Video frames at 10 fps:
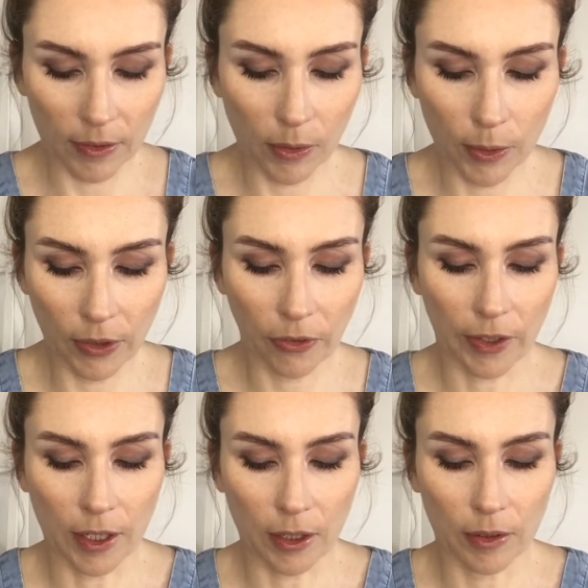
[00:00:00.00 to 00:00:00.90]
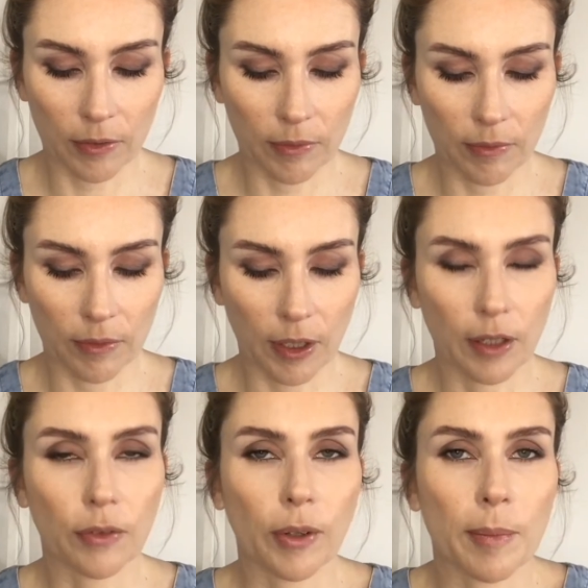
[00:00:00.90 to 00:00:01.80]
always think kind
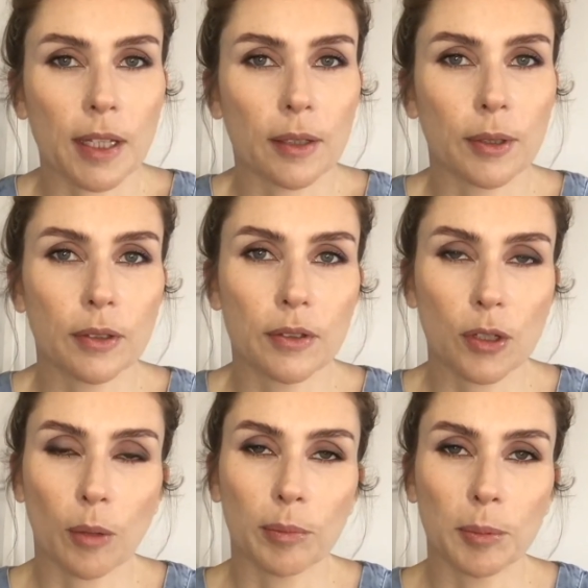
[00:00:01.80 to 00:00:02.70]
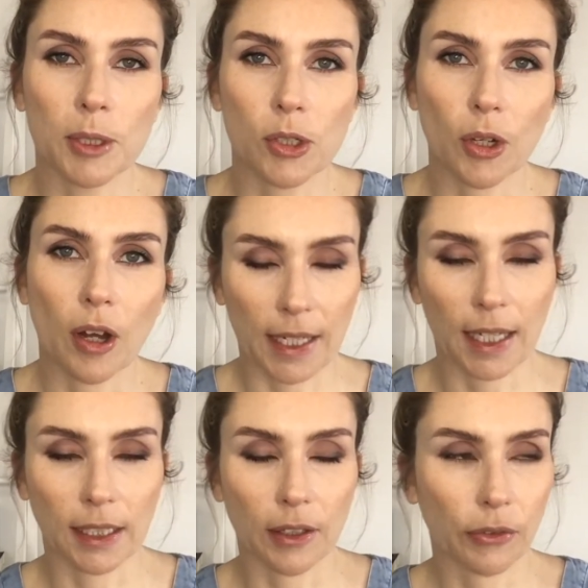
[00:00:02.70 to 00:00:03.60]
of something that would complement your eye
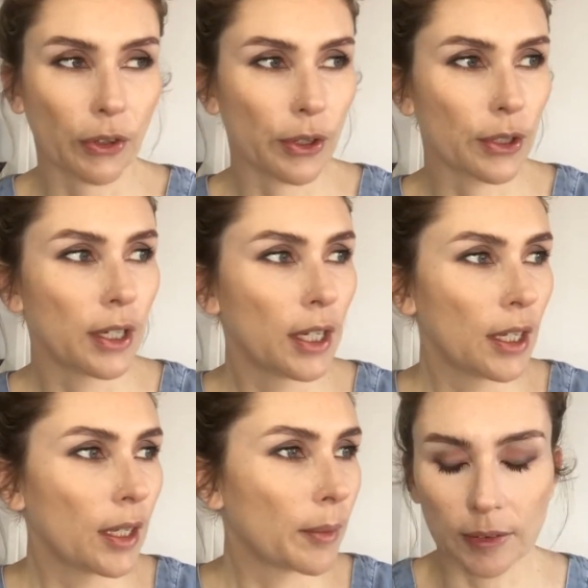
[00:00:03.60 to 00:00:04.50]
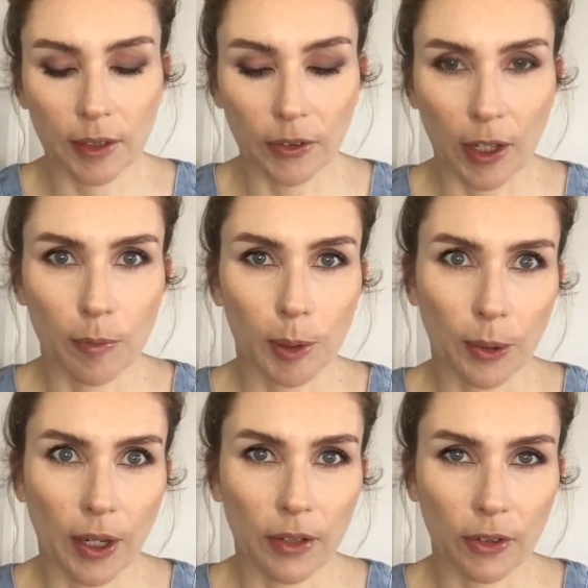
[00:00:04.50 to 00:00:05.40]
colour. So because I have blue
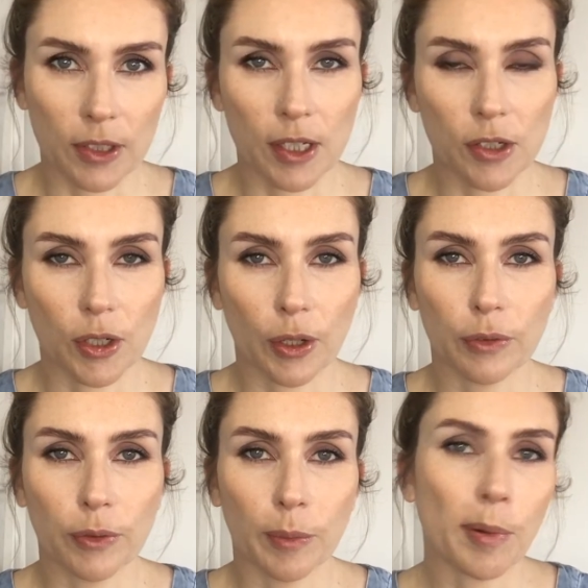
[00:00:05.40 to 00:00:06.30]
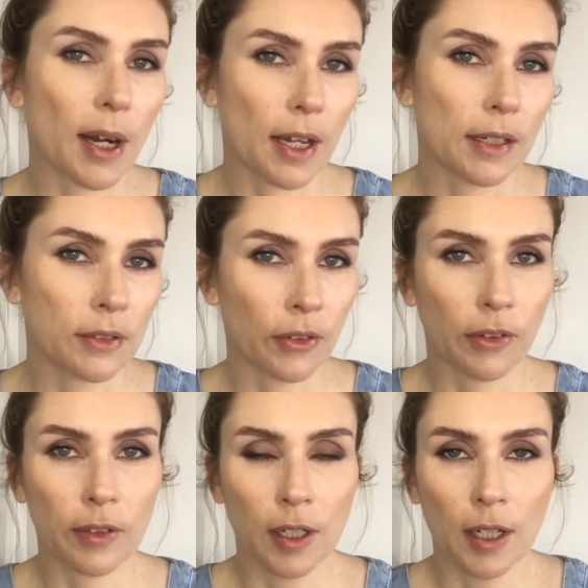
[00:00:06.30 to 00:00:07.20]
eyes, I tend to go for
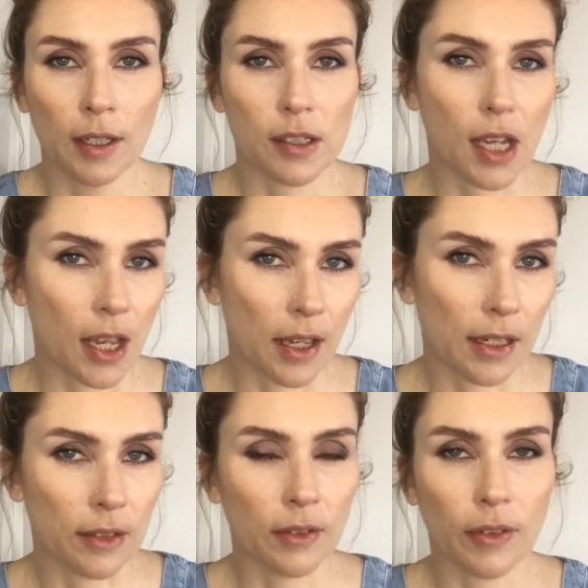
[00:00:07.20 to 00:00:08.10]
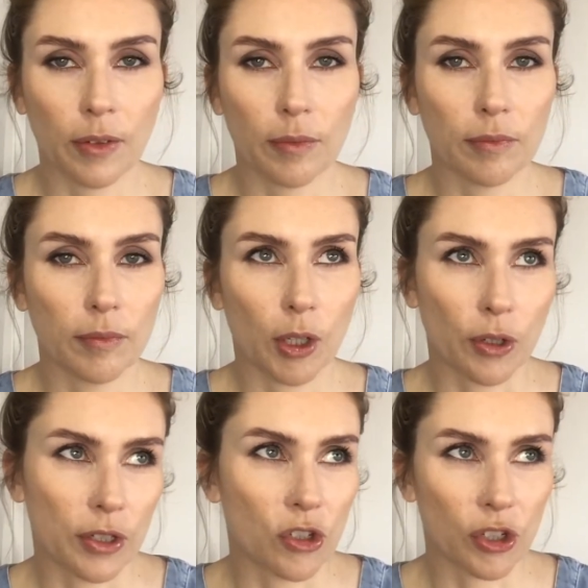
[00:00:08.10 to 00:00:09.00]
browns, tans,
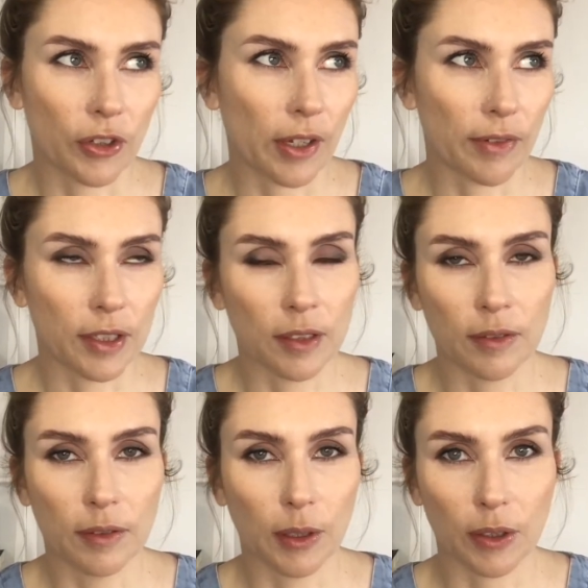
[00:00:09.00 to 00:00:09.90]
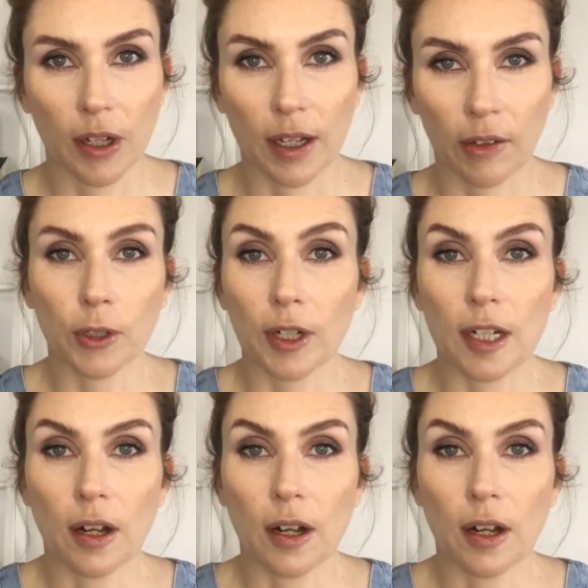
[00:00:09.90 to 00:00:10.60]
oranges even look nice. Green